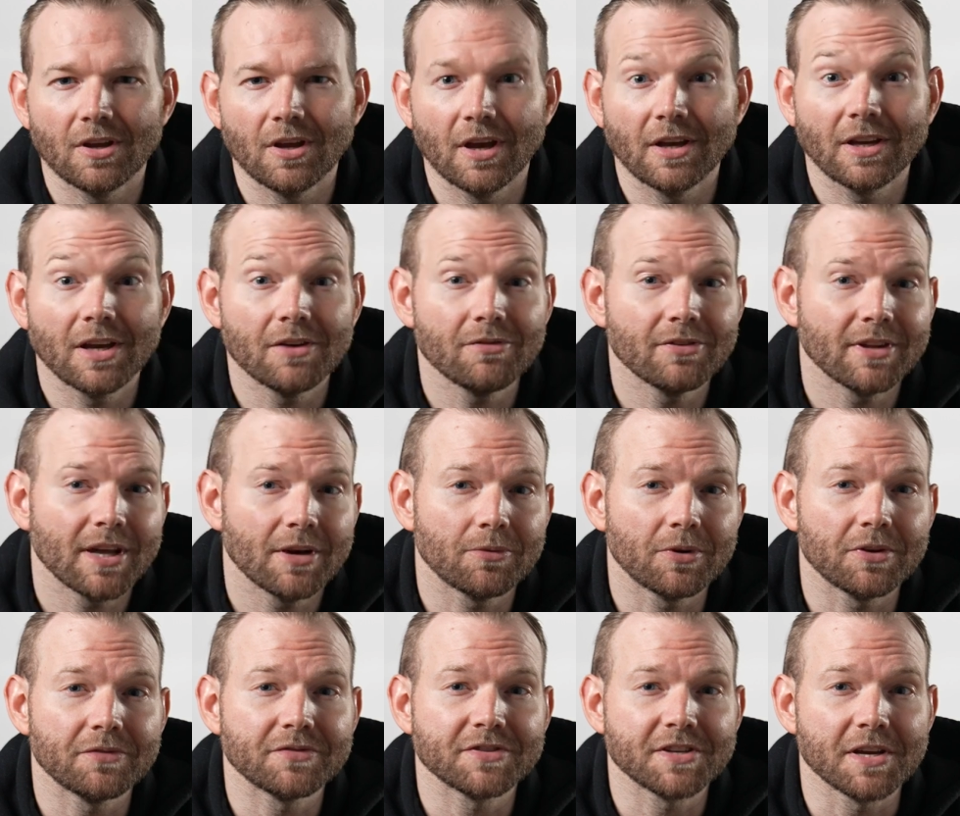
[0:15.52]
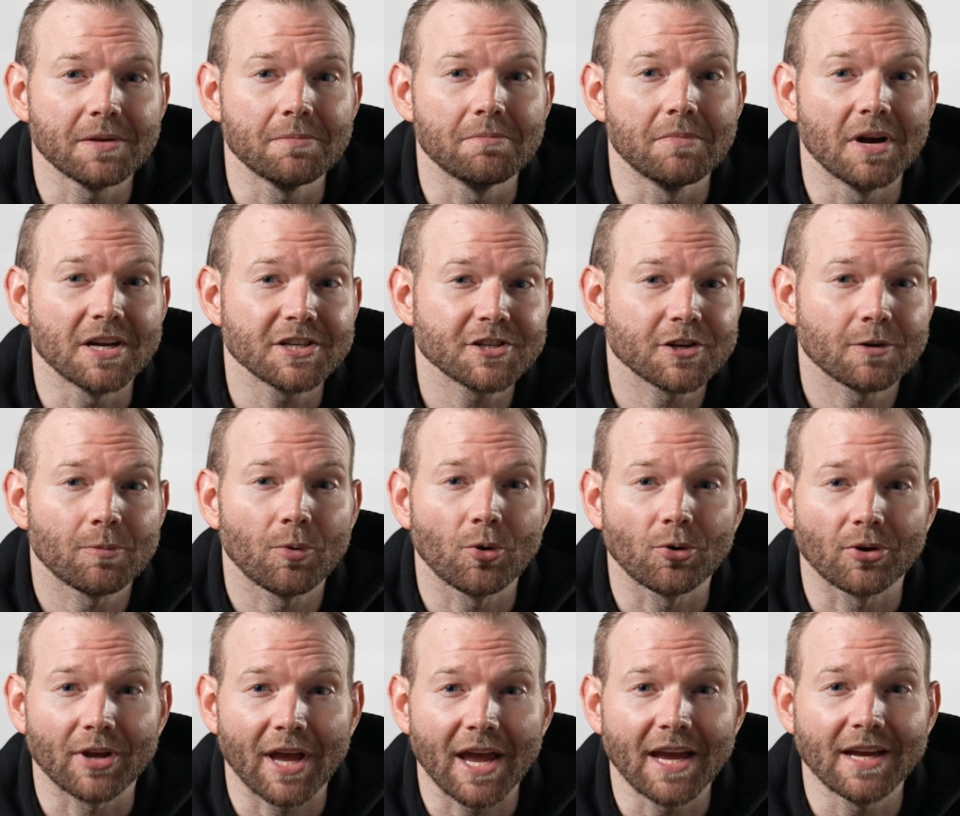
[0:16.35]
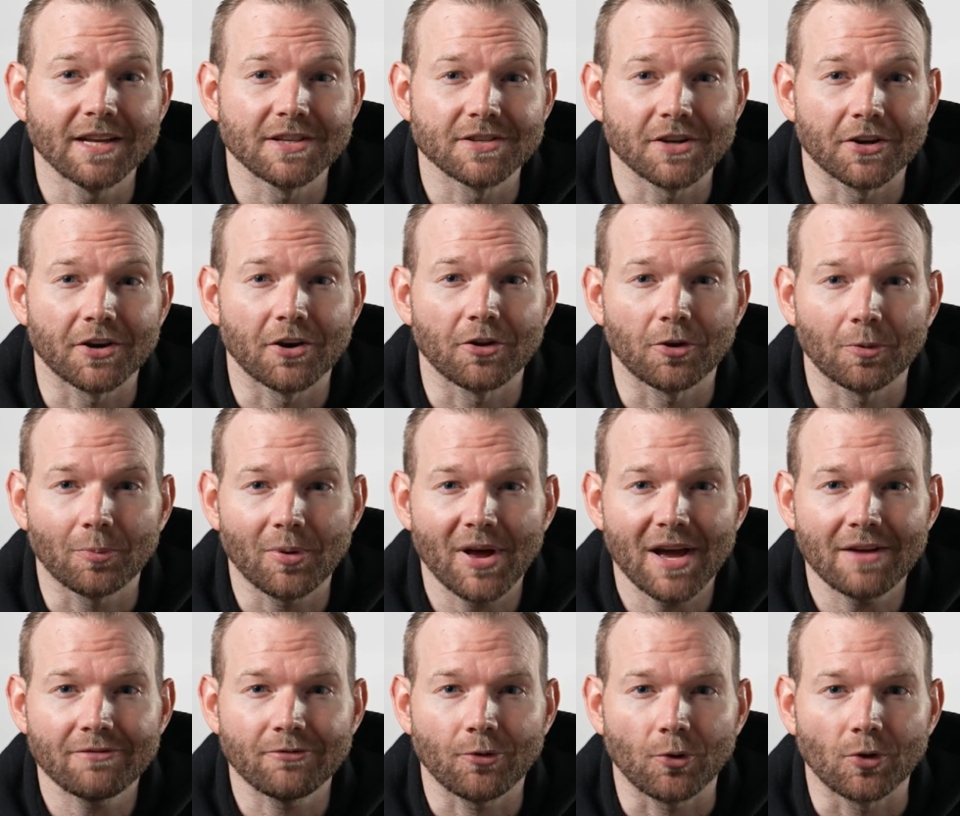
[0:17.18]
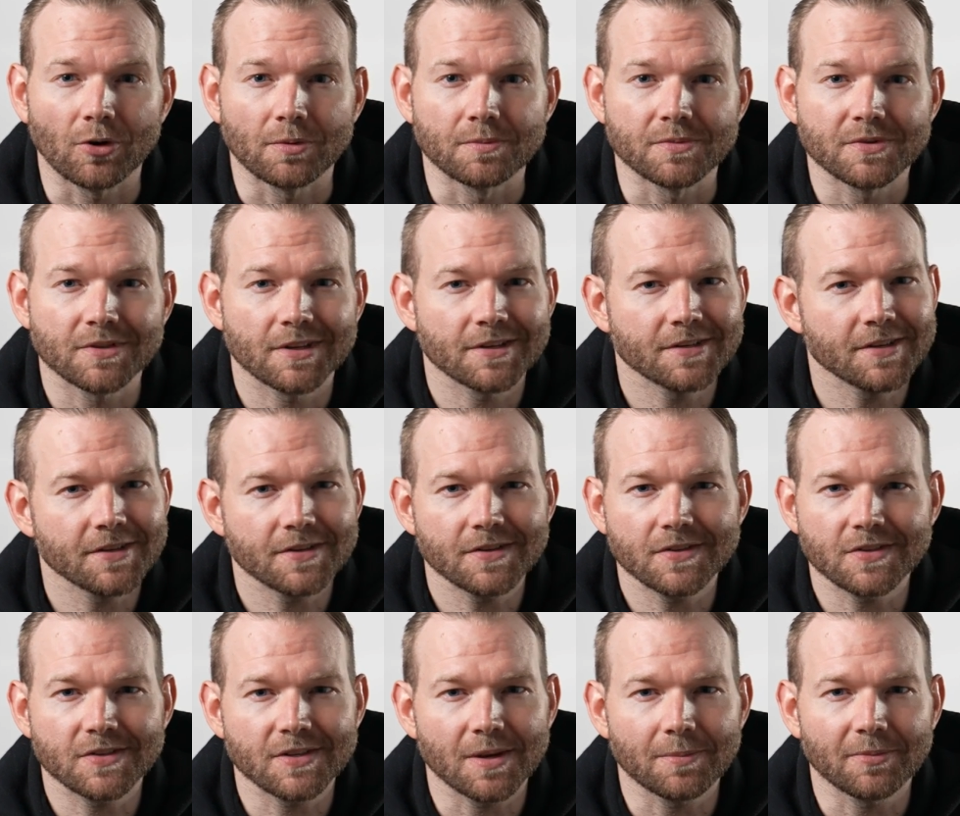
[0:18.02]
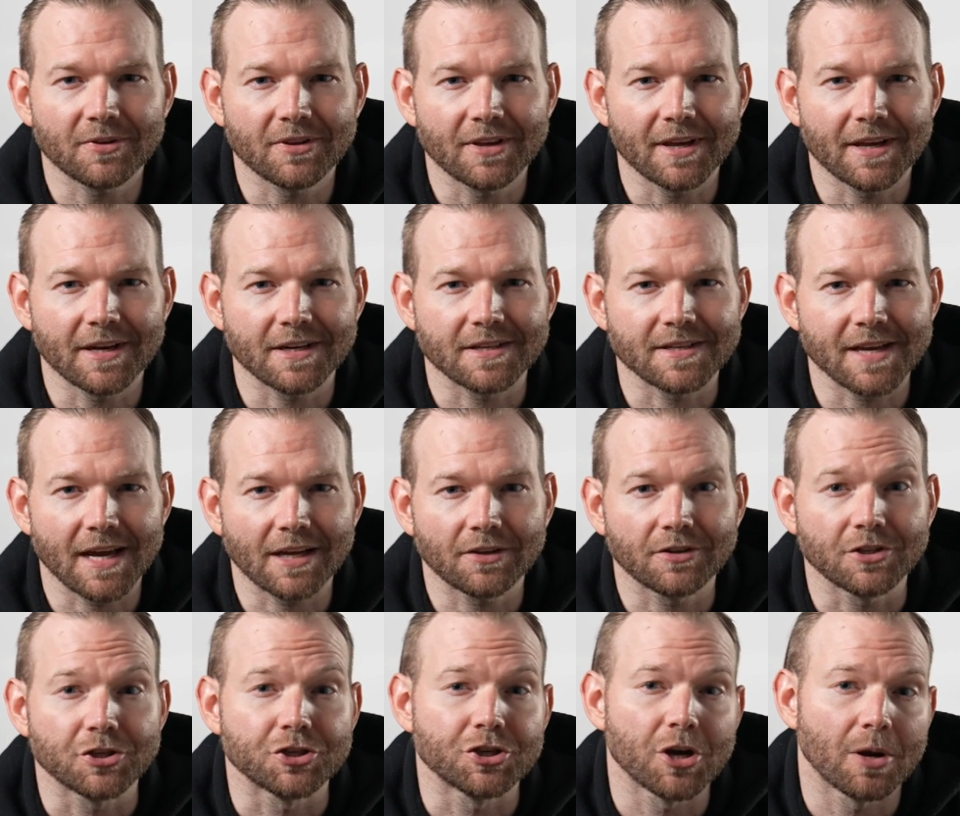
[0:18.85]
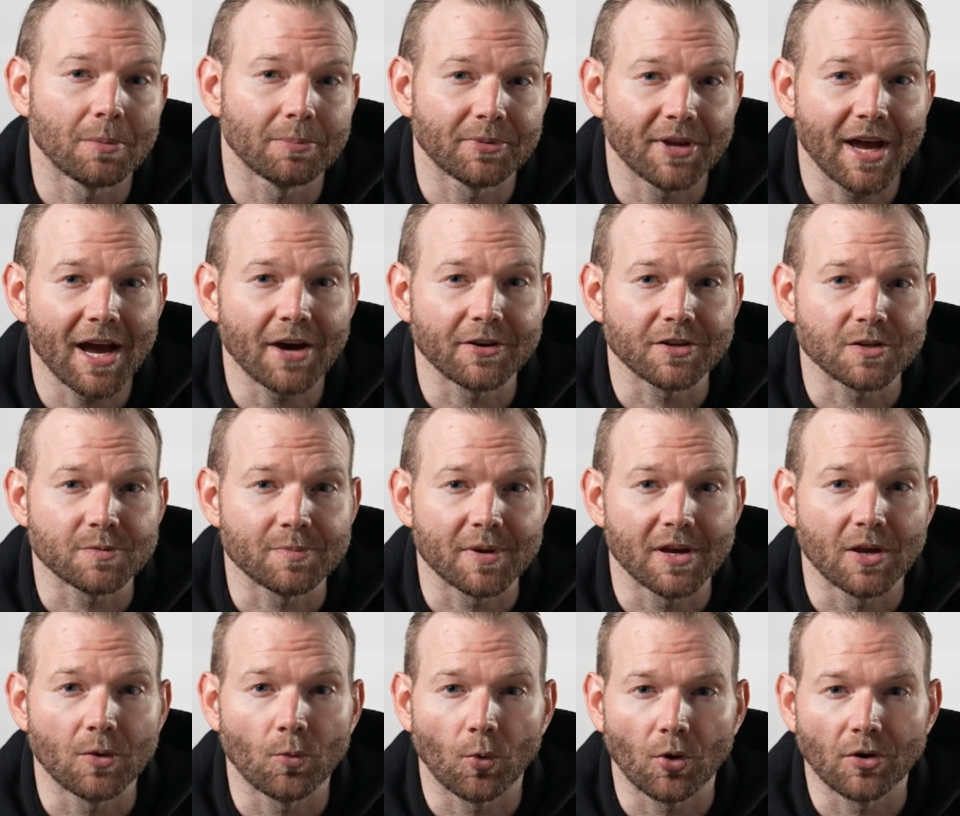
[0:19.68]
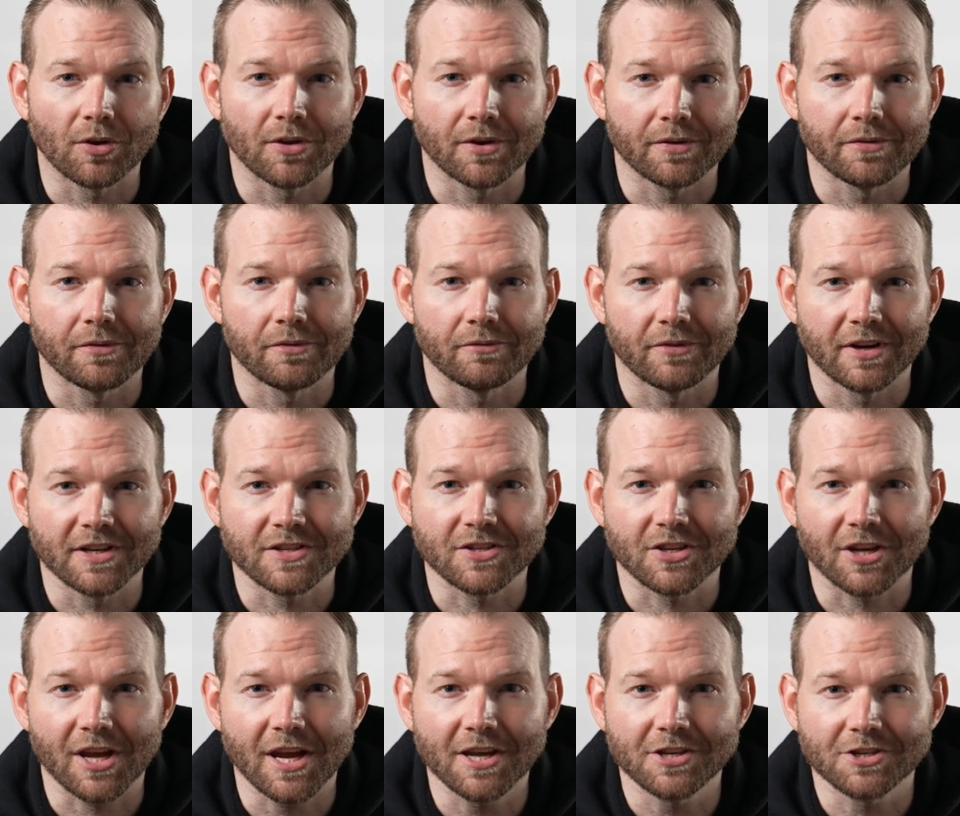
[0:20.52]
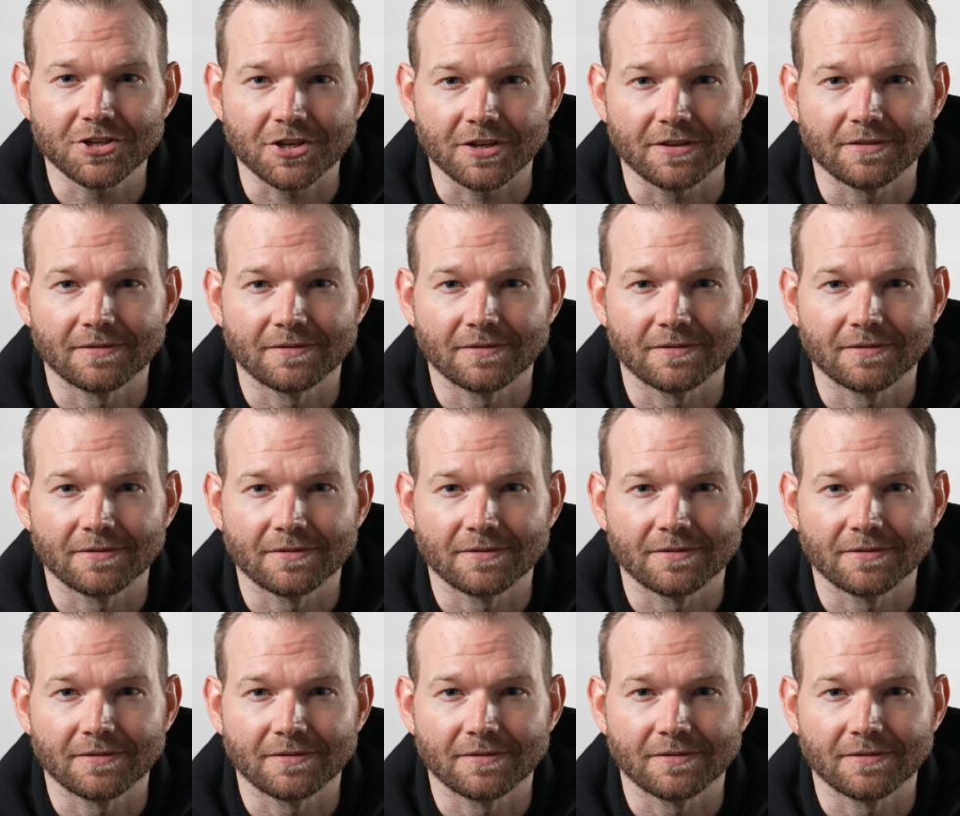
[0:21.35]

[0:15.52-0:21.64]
And given that we've seen measurable gains on other platforms, this isn't something that exactly jumped out as being worthy of investigation.